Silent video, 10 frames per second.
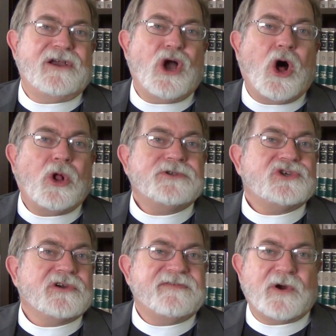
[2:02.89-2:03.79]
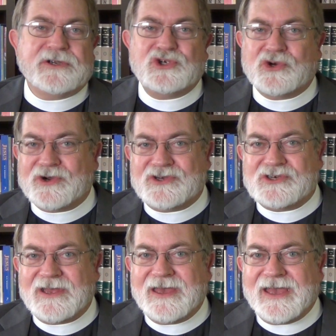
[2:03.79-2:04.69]
the culture of our
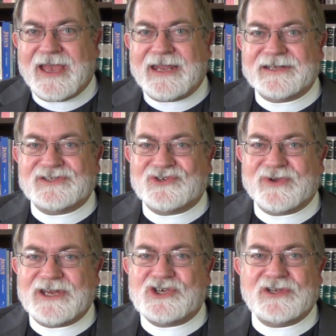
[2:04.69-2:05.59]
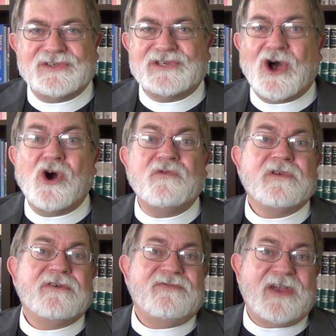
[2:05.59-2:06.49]
church and its traditions
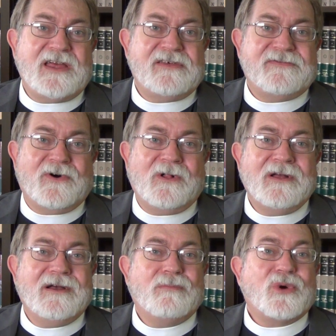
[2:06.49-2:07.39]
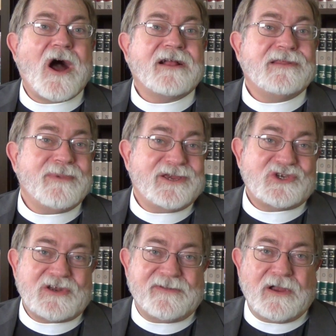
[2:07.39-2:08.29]
over the faithful
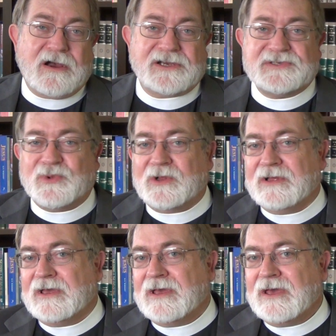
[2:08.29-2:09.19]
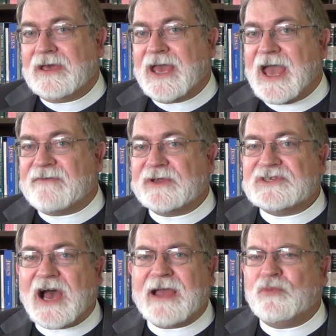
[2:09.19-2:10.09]
proclamation of the gospel, every
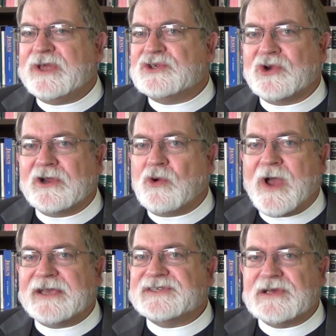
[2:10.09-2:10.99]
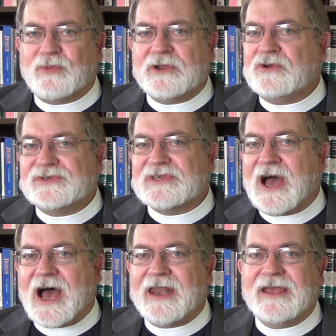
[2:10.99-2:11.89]
time we turn away someone who's
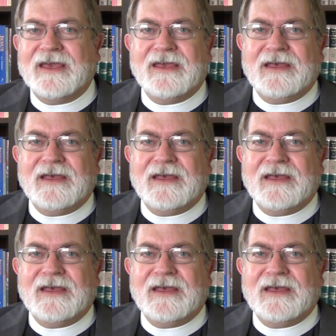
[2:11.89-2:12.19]
not